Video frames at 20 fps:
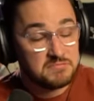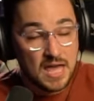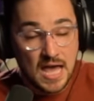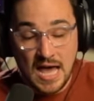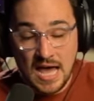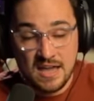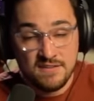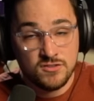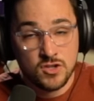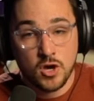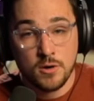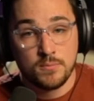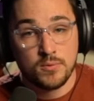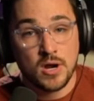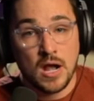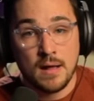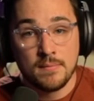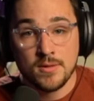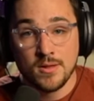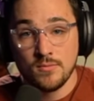I have no
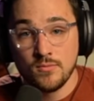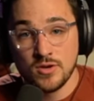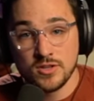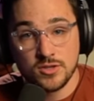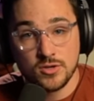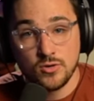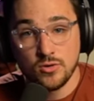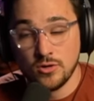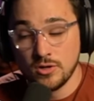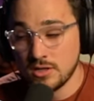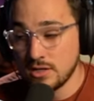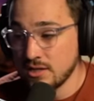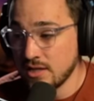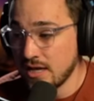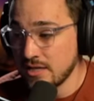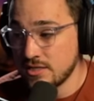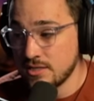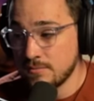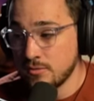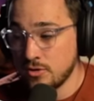problem with cool
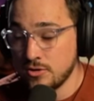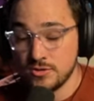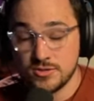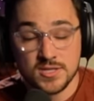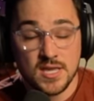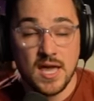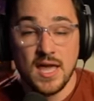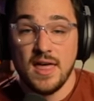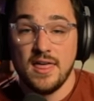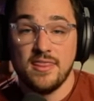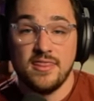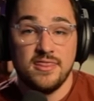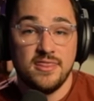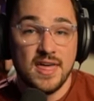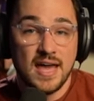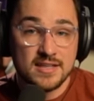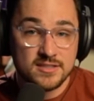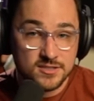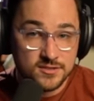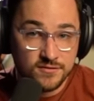collectibles.
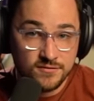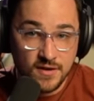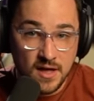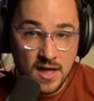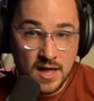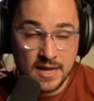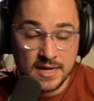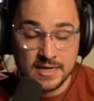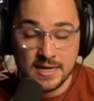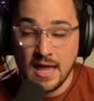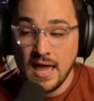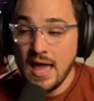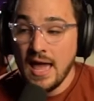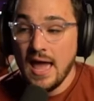That's fine.